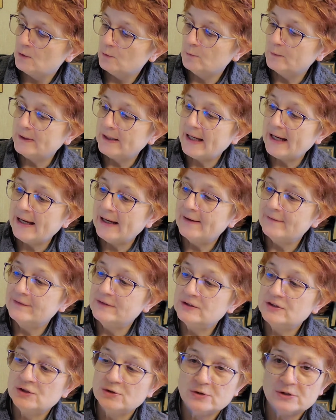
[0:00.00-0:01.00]
We have
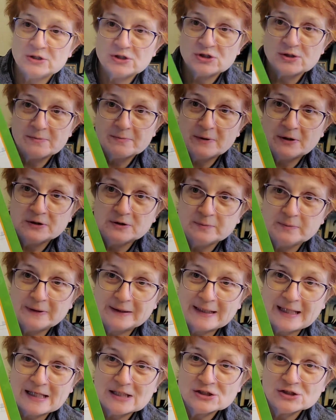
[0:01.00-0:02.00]
the two digit
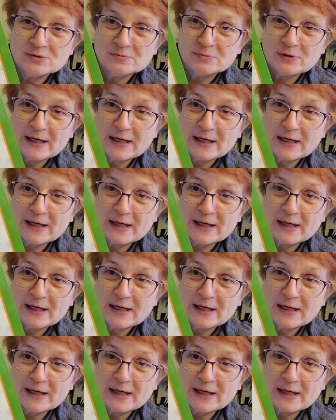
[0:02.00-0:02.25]
multiplication